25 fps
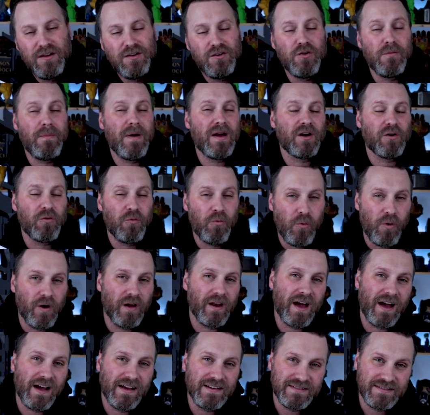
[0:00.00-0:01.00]
no matter
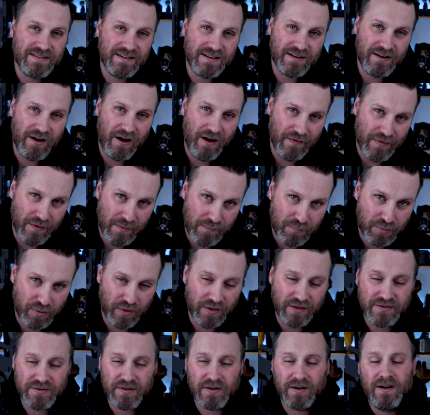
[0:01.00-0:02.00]
what I did on the
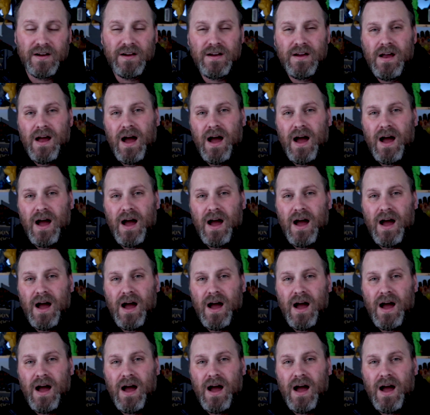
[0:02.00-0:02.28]
printer.